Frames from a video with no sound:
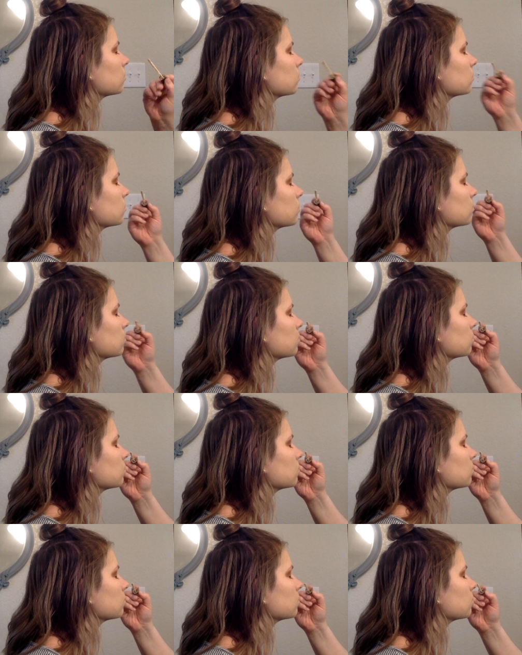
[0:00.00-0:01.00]
Okay,
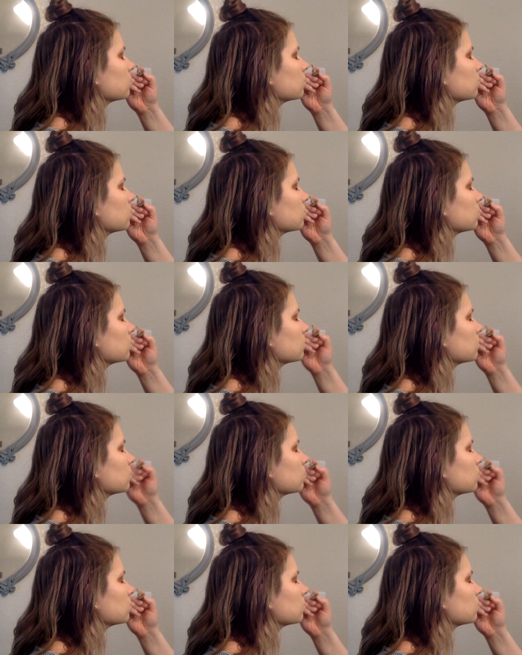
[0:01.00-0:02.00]
and then
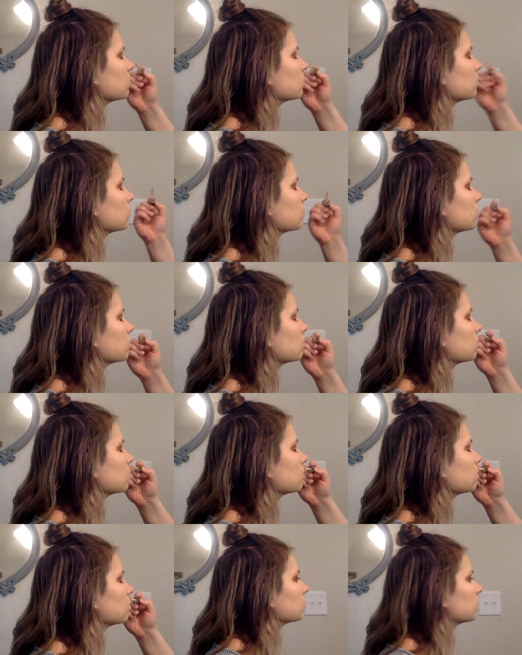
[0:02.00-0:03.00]
tip of the
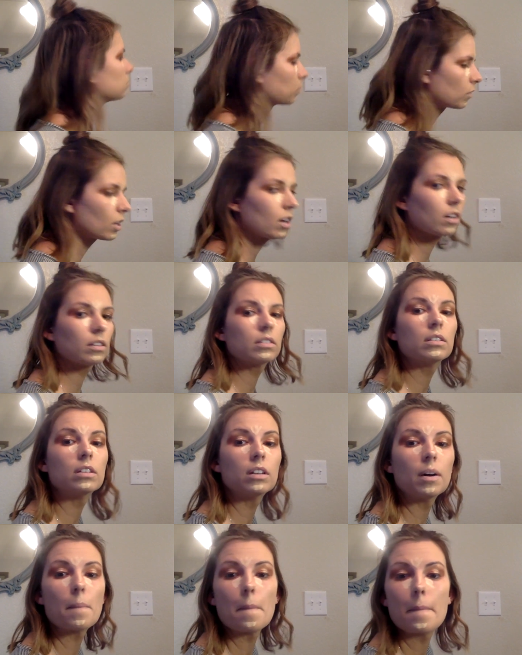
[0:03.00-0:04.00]
nose. Keep
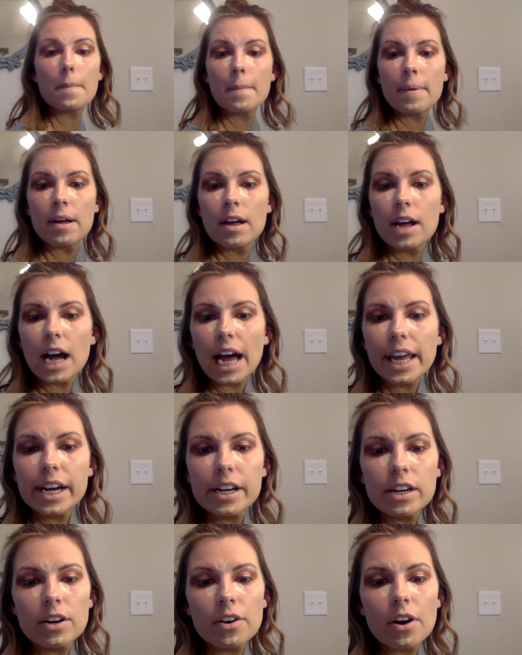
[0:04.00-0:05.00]
I
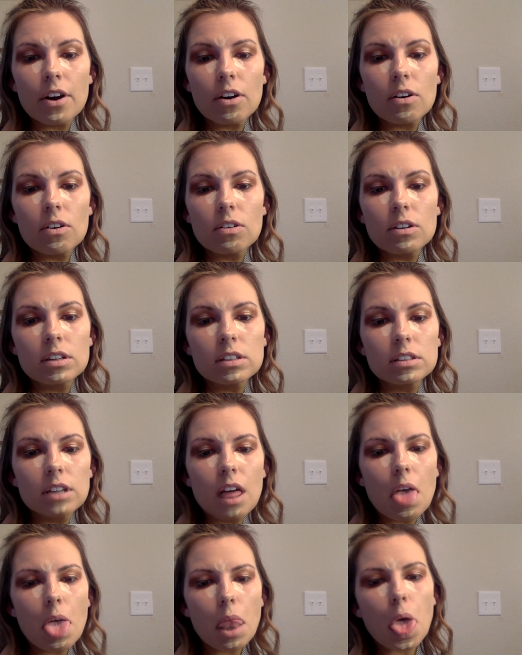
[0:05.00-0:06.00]
don't know.
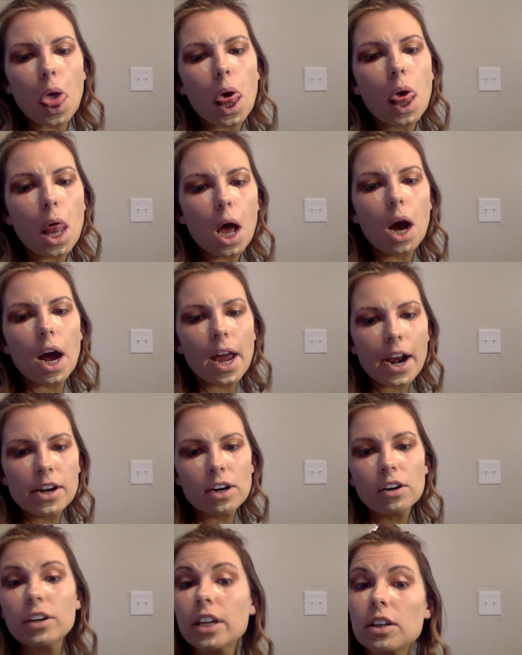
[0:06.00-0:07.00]
That
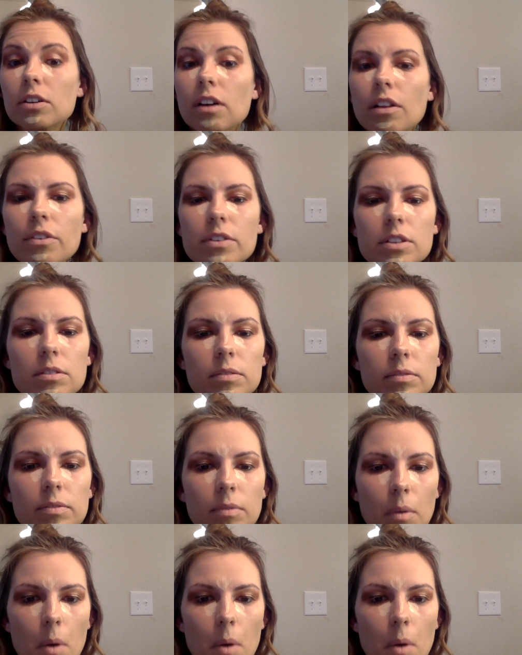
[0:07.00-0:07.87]
helps create like a little